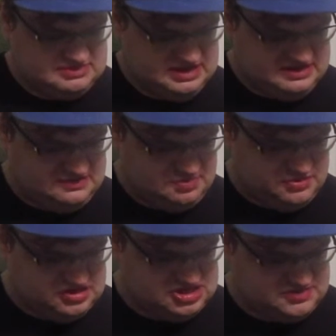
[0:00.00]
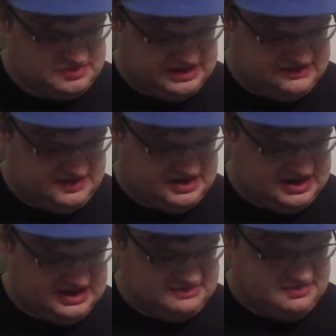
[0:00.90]
gets pushed by the fairy
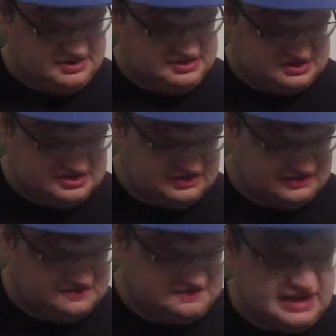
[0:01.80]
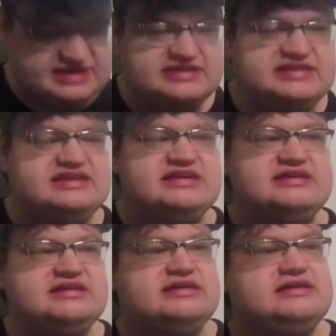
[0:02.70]
godmother to finally
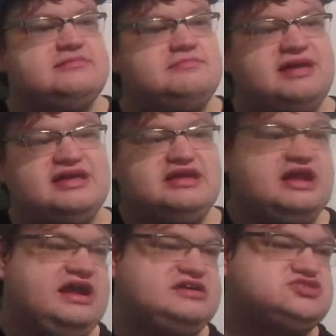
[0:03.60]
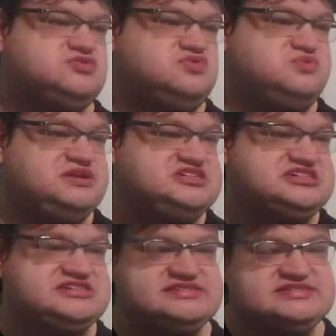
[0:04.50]
making actual
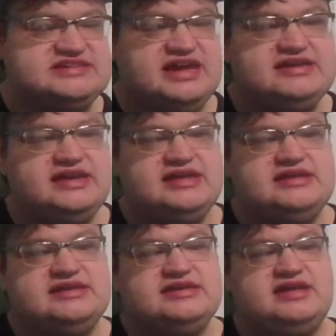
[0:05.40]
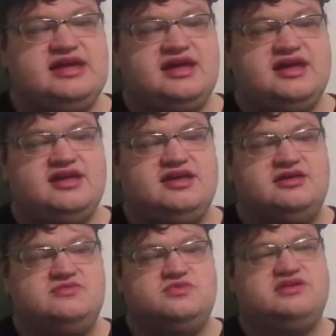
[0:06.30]
wishes.
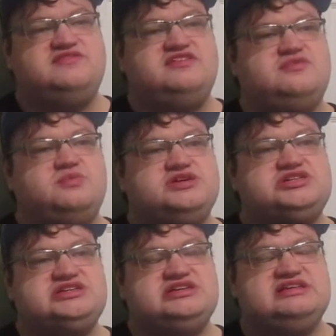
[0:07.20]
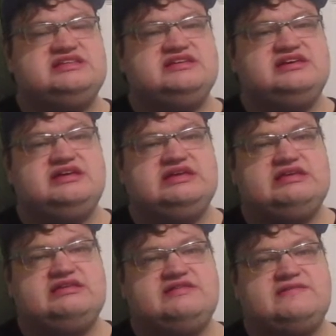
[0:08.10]
And one of his wishes
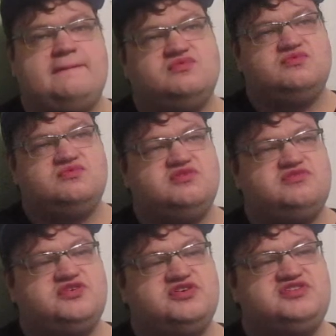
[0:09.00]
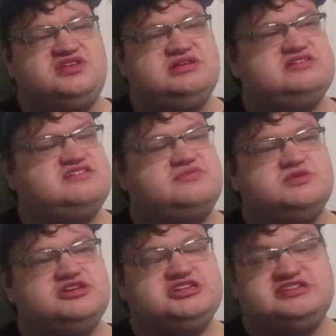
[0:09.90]
is, well, first he just
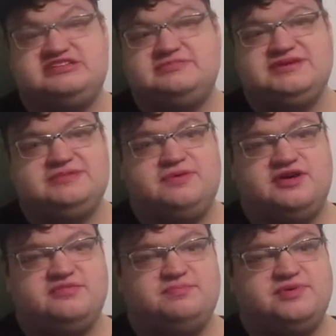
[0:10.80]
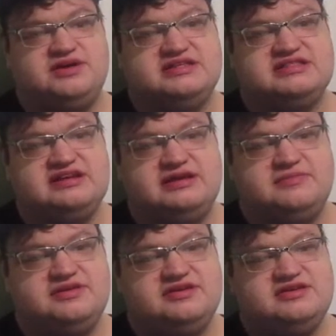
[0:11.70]
wishes to be part of book club.
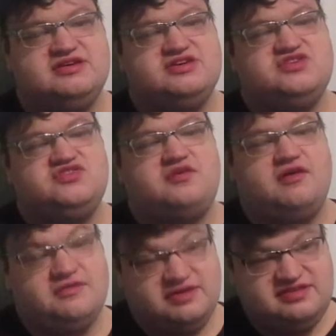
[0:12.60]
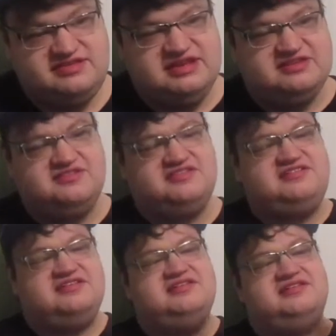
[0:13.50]
So he steals